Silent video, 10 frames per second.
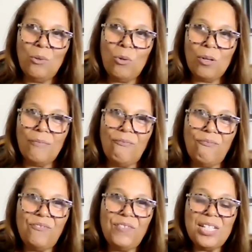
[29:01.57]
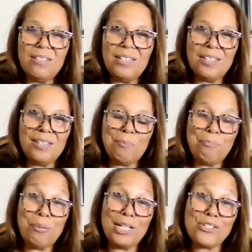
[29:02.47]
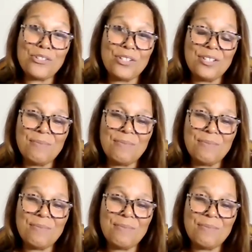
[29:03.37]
or feeling the pressure